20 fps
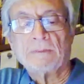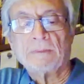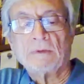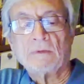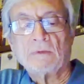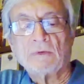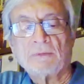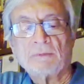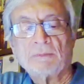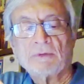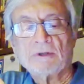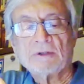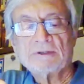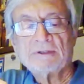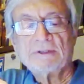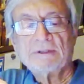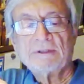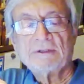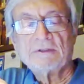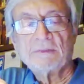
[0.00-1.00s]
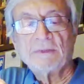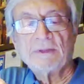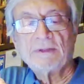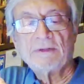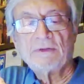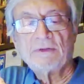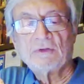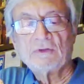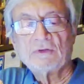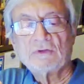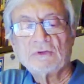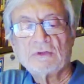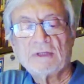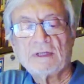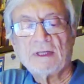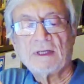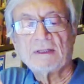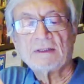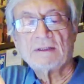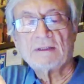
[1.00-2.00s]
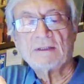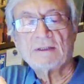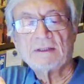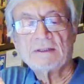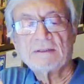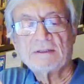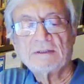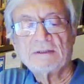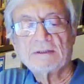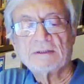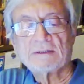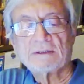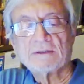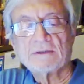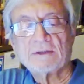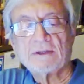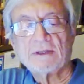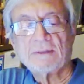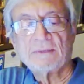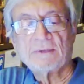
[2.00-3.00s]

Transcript: With parsing is meant you should analyze and describe